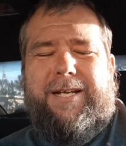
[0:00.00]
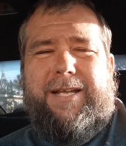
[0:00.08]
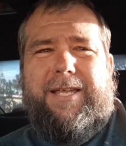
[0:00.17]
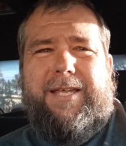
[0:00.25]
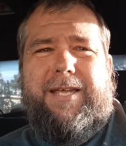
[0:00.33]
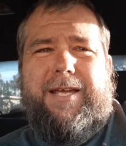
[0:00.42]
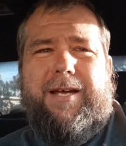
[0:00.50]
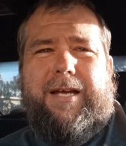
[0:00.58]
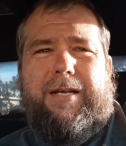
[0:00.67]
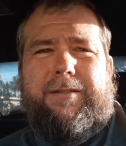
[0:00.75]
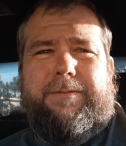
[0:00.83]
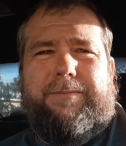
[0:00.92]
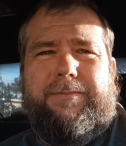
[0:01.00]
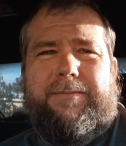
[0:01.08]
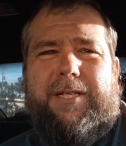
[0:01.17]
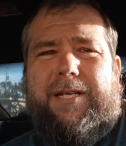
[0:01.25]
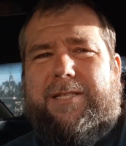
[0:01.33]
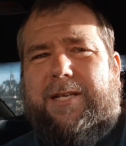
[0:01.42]
yeah,
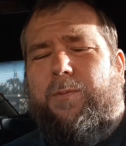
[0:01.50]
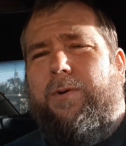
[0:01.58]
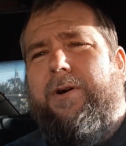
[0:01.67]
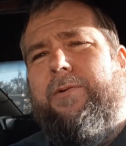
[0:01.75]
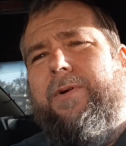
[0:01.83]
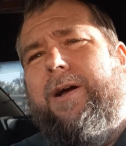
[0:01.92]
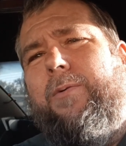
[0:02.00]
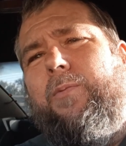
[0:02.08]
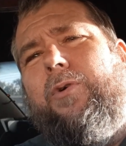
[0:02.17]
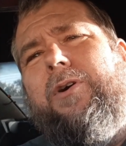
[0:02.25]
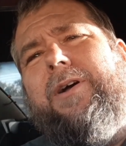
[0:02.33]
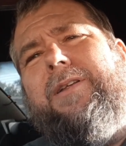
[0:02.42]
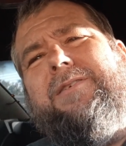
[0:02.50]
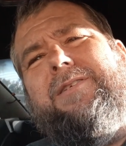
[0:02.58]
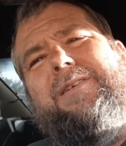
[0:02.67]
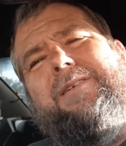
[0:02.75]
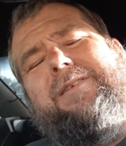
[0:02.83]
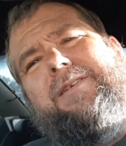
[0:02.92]
I guess I won round one
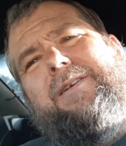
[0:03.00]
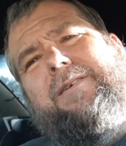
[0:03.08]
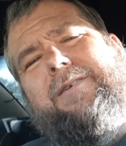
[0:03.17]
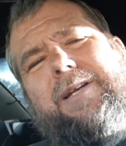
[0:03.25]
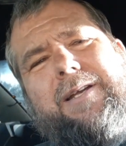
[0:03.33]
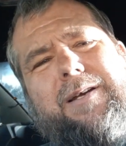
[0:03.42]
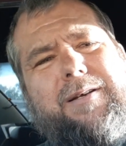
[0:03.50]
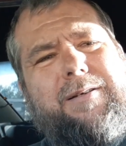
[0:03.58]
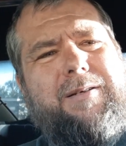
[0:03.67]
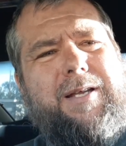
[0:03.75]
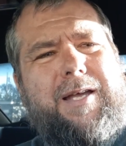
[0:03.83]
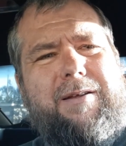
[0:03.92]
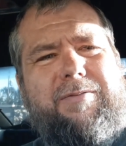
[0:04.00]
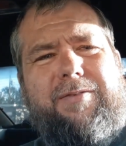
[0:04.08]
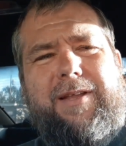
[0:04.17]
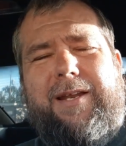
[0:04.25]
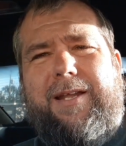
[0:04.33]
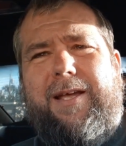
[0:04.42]
since, you know, he kind of
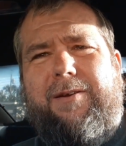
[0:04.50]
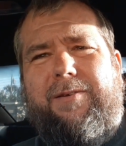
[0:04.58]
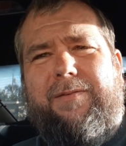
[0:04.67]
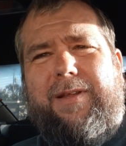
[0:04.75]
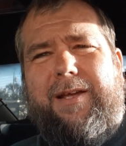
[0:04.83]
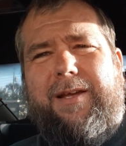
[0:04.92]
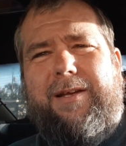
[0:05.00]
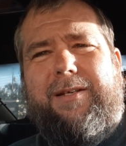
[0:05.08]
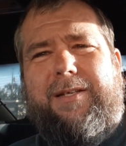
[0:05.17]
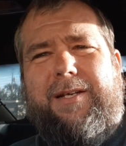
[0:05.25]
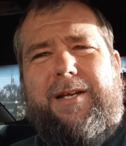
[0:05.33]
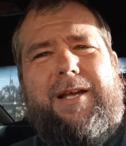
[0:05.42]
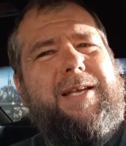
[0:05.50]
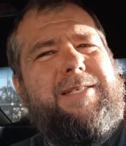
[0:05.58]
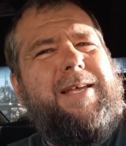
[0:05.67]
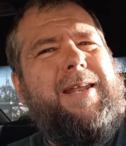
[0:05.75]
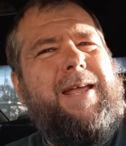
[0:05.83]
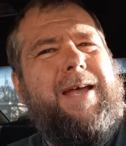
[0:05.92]
flaked out on that. He
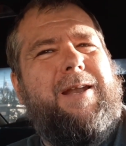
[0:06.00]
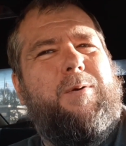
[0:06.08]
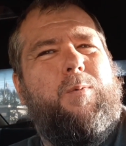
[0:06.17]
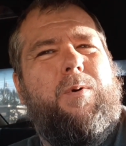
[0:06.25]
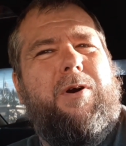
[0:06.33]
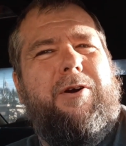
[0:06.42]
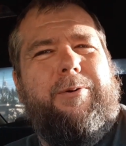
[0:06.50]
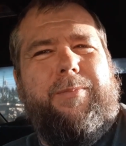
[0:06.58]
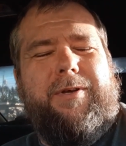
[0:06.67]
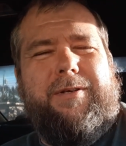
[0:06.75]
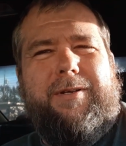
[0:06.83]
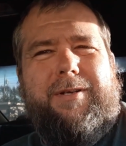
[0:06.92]
said he had to work, but